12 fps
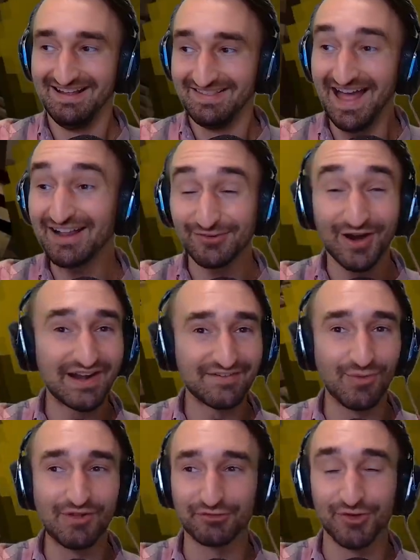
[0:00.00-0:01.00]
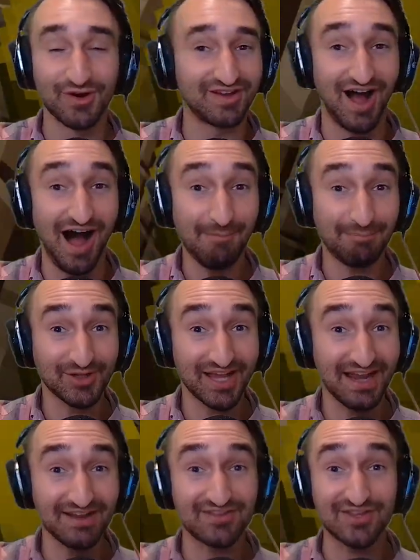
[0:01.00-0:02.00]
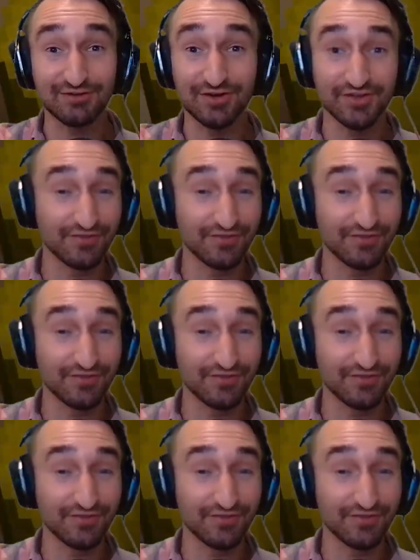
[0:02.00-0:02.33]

That's right, everyone. Through a complicated series of